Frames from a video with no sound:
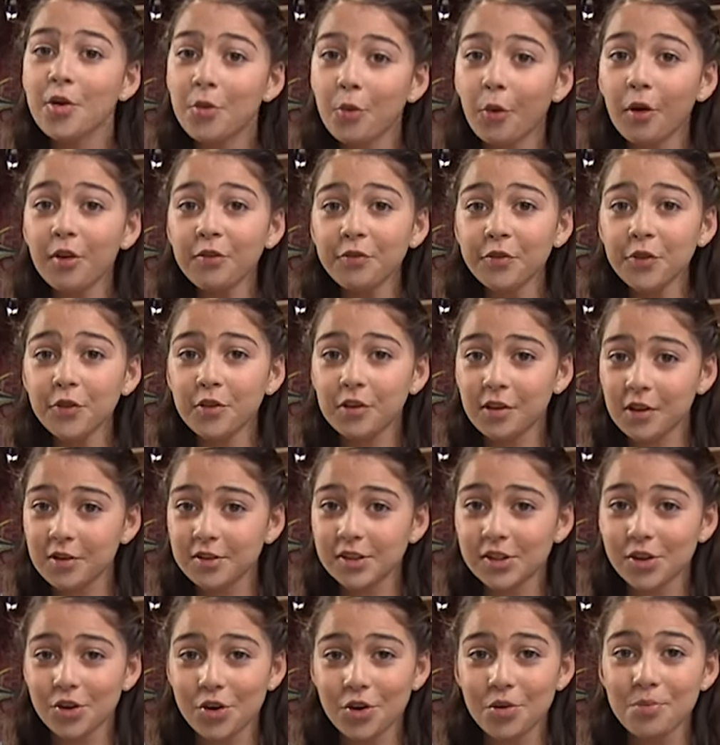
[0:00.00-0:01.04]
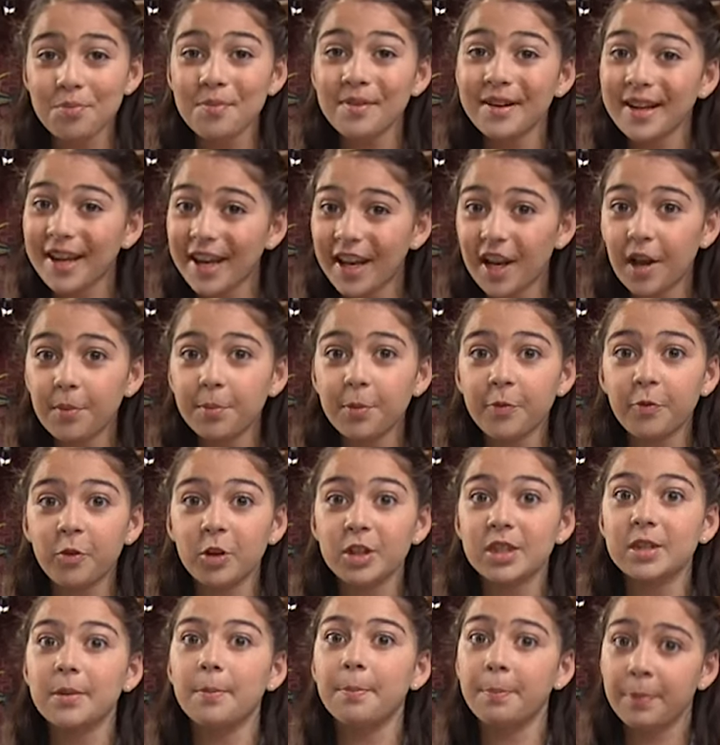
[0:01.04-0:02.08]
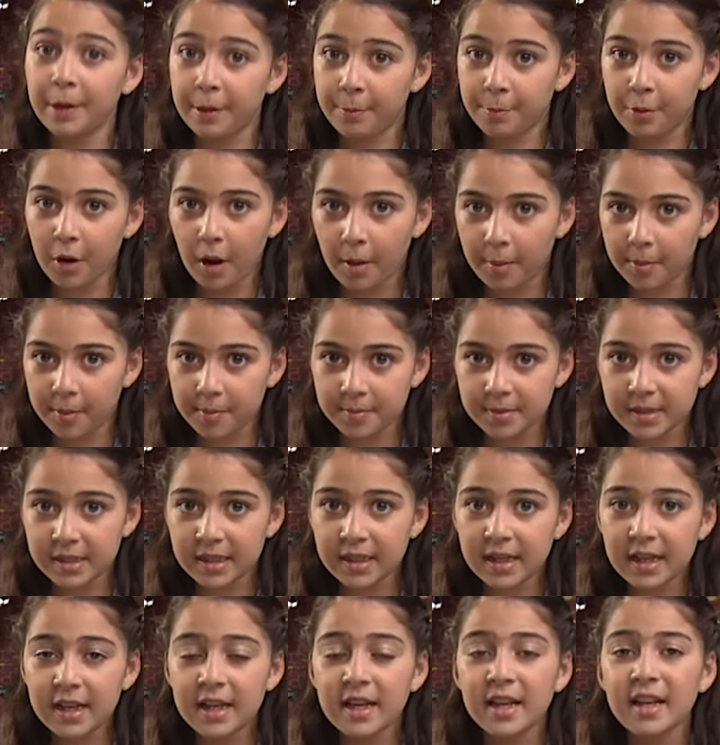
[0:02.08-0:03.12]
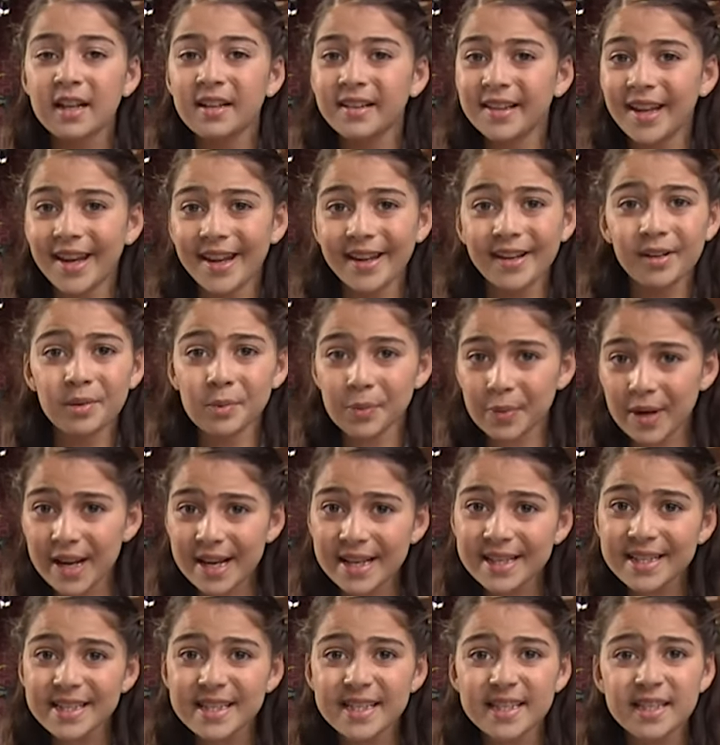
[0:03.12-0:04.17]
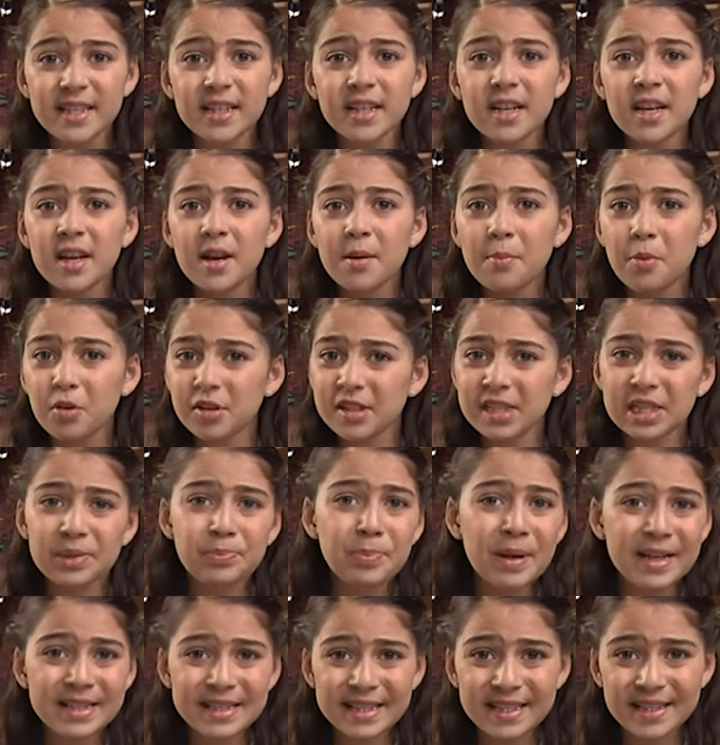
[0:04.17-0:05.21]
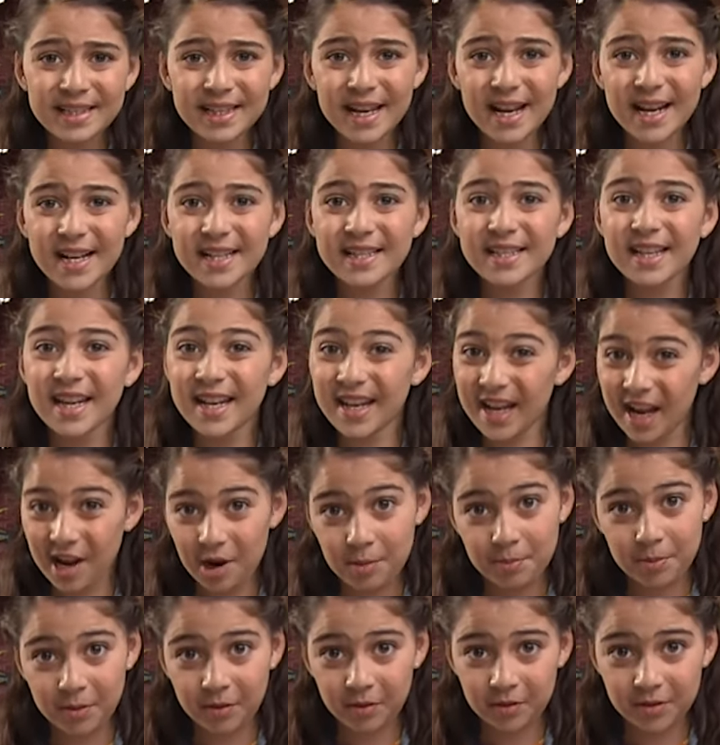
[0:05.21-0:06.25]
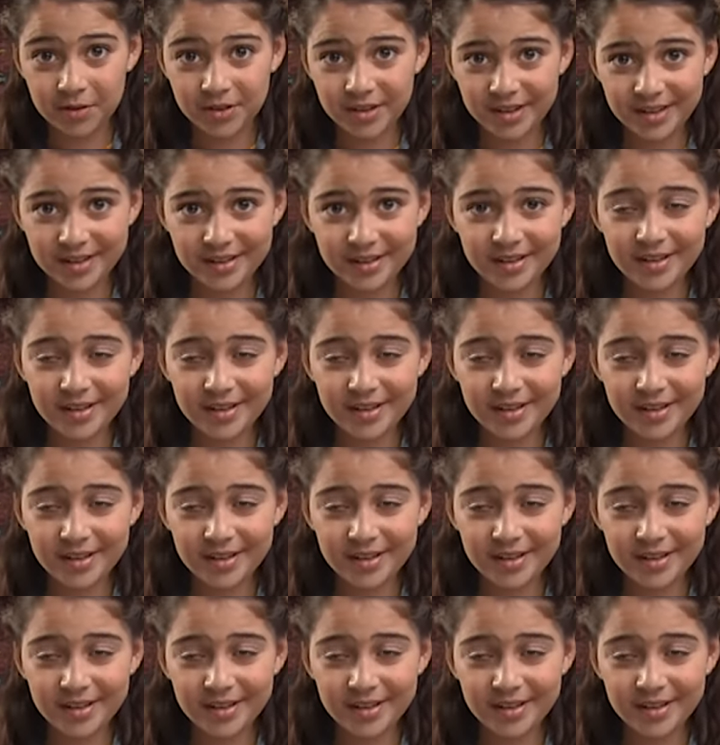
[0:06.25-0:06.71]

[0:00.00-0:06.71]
Growing food close to home can help avoid some big problems, like waste, poisonous pesticides, and air pollution.